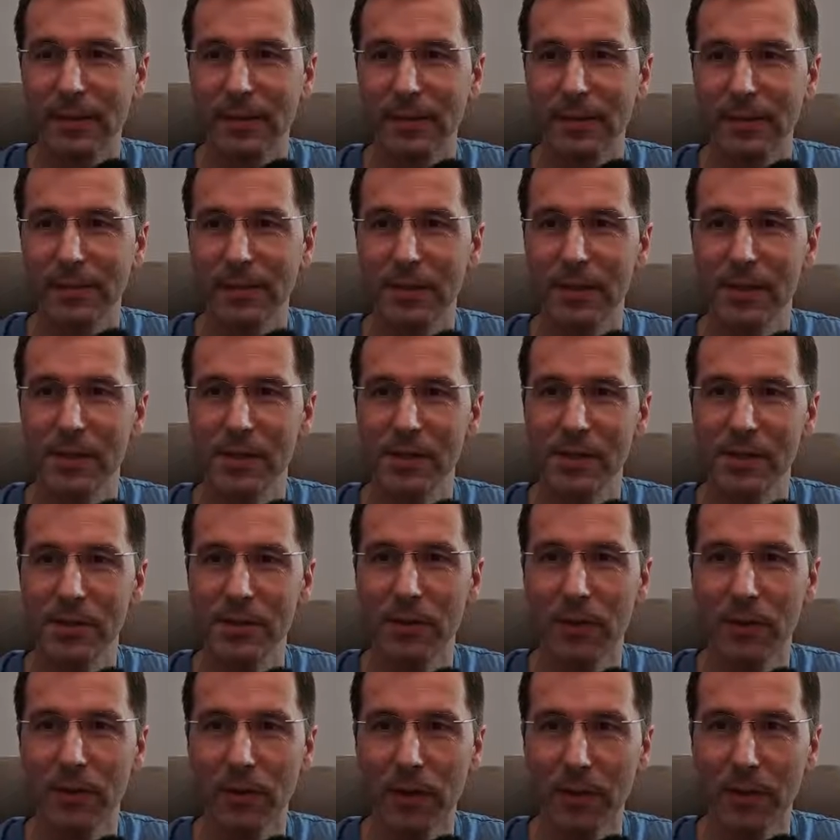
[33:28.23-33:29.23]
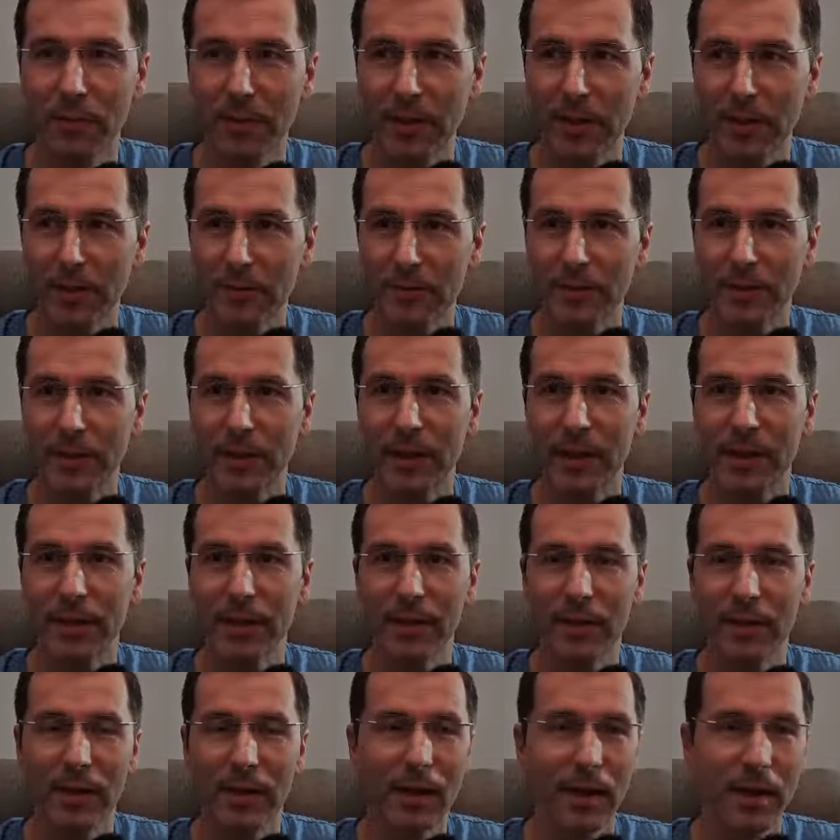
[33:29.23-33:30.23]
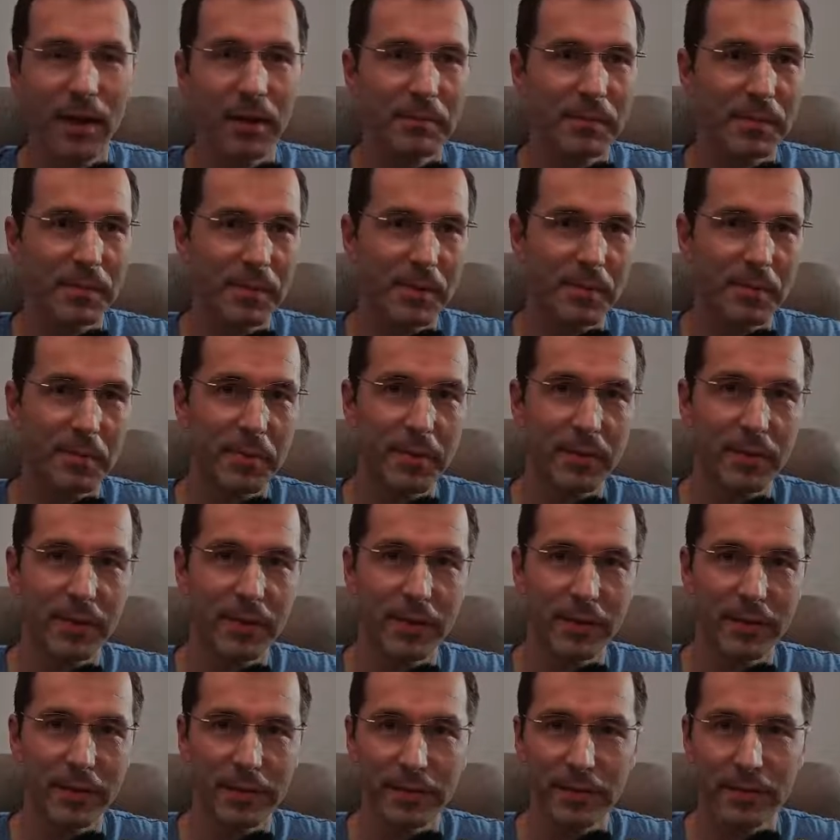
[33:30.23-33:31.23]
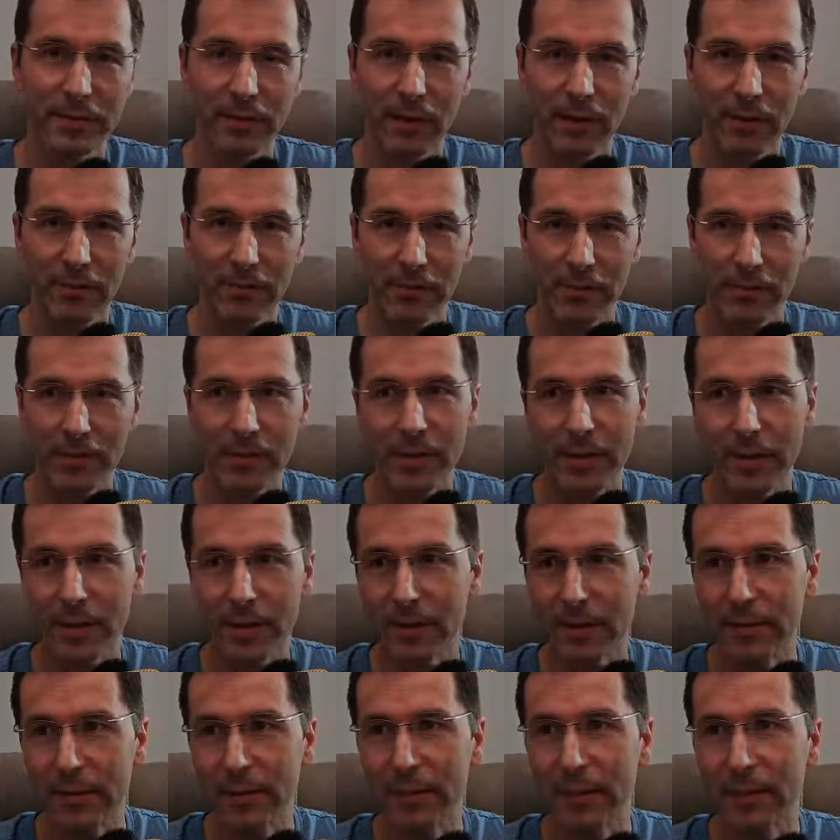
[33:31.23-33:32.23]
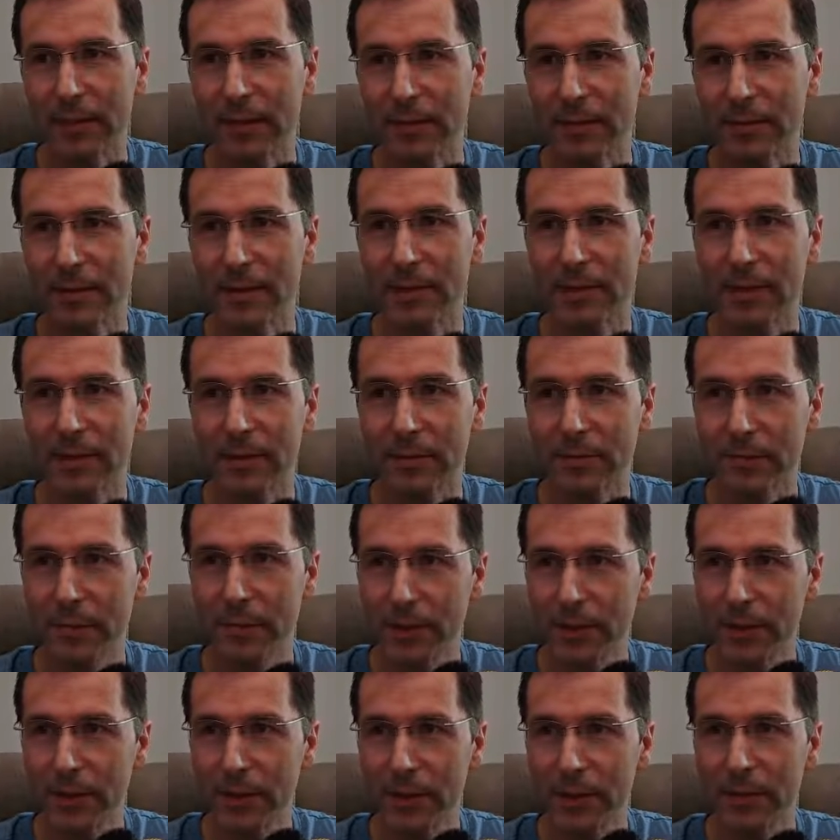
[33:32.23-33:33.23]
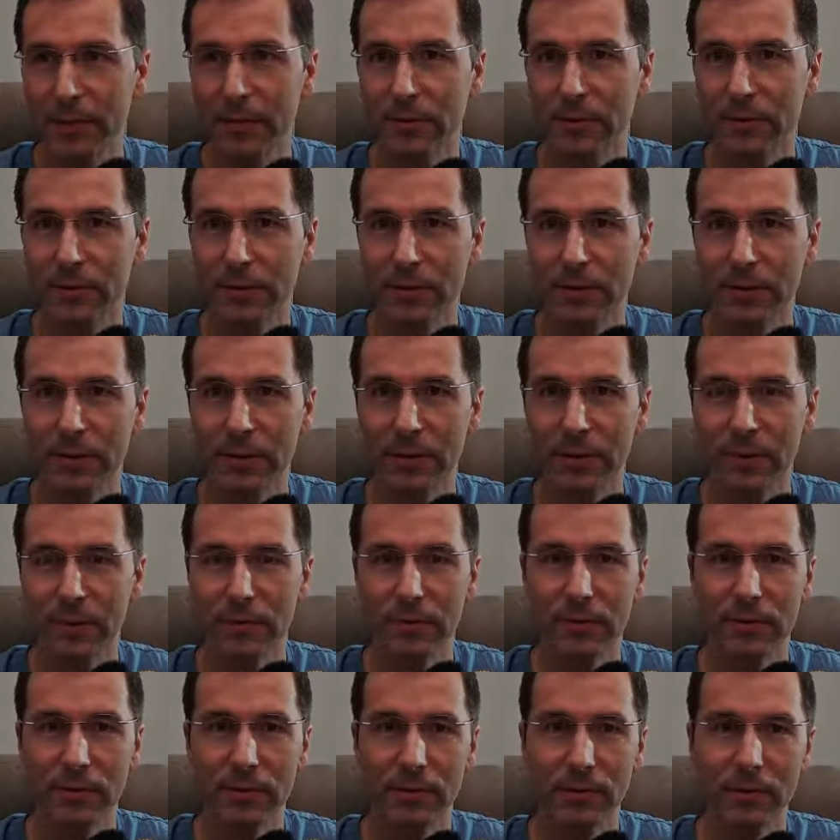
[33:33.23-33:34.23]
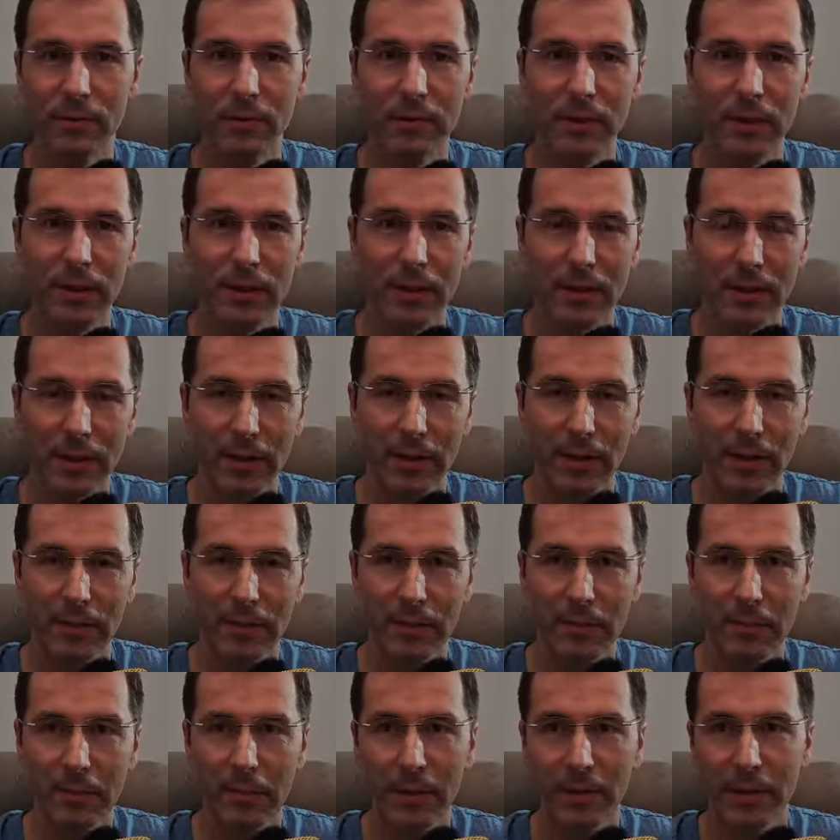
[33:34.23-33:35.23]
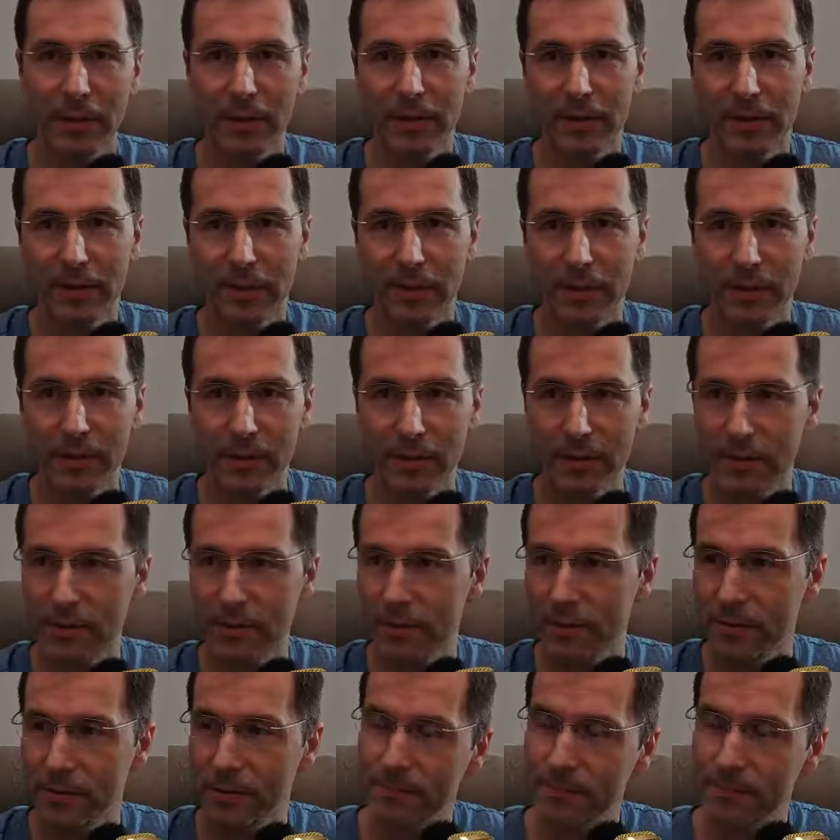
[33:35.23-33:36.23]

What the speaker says: This is all about a ham spirit. I would say that we don't need to do the bad things